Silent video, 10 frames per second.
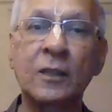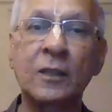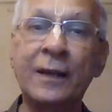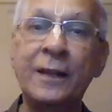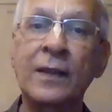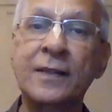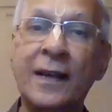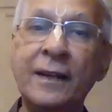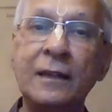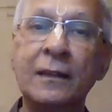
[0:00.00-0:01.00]
So the splendor of the
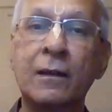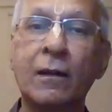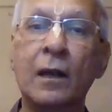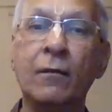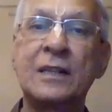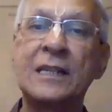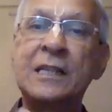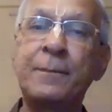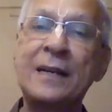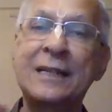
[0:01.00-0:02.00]
sun, which
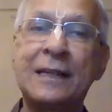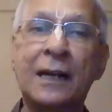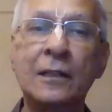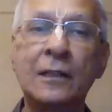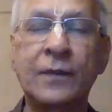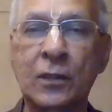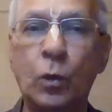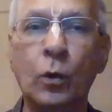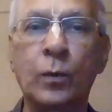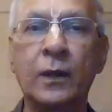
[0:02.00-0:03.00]
dissipates the darkness of
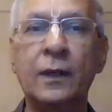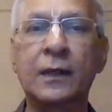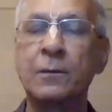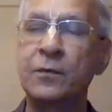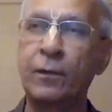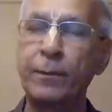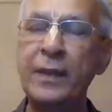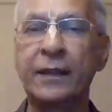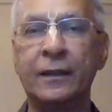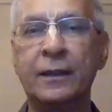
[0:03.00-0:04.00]
this whole world, comes from
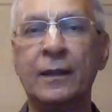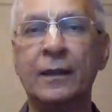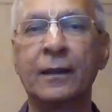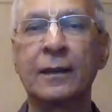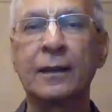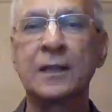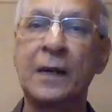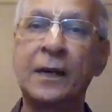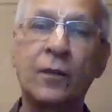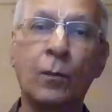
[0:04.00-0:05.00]
me.
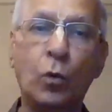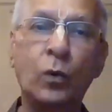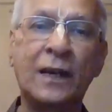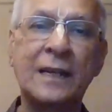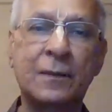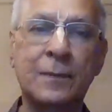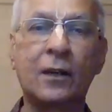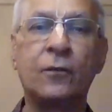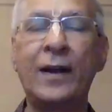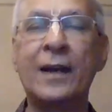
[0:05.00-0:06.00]
Splendor of the moon and the
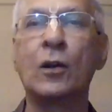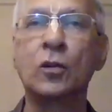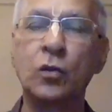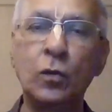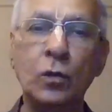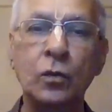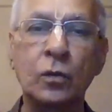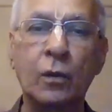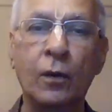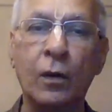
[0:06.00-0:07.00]
splendor of fire also
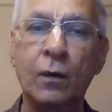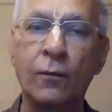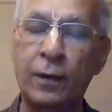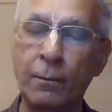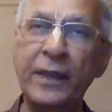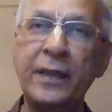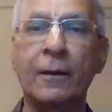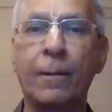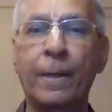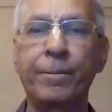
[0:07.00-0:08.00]
from
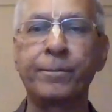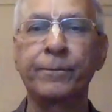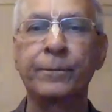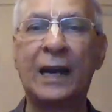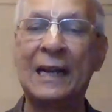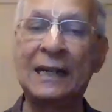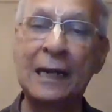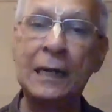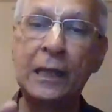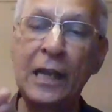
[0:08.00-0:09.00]
me. I
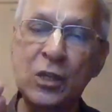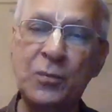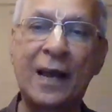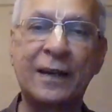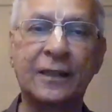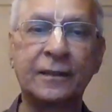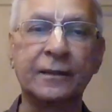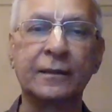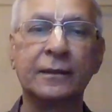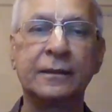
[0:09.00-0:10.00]
enter into each planet,
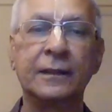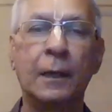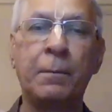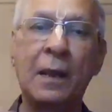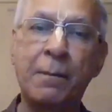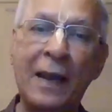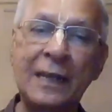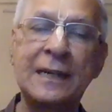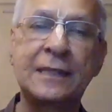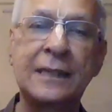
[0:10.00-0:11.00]
and by
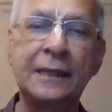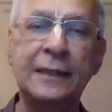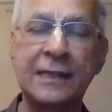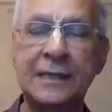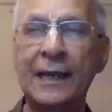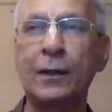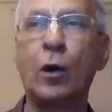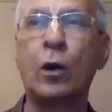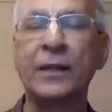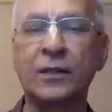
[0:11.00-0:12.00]
my energy, they stay
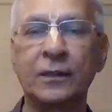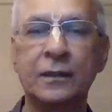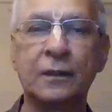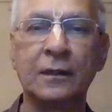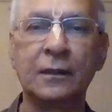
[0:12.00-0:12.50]
in orbit.